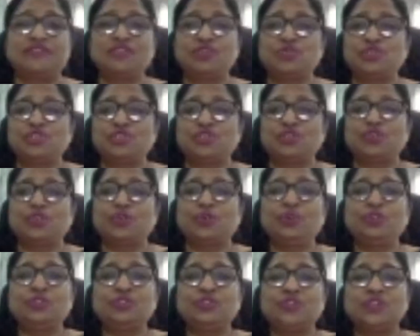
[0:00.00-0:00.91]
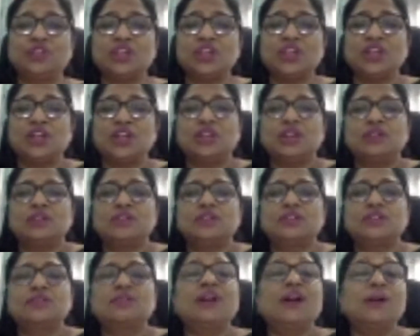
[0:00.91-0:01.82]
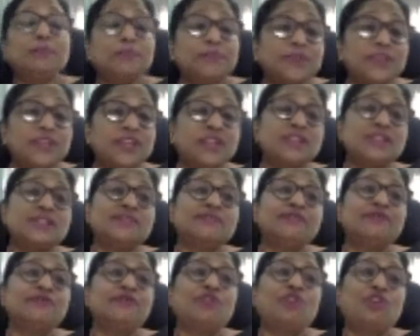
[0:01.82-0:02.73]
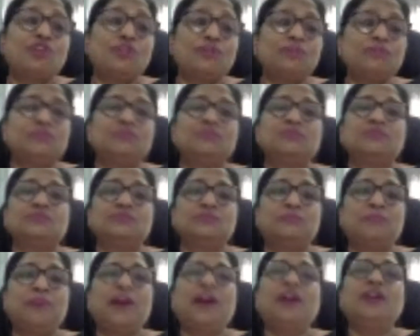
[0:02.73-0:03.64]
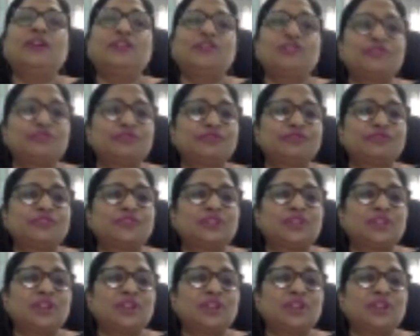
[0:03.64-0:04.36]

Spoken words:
future growth. Companies form part of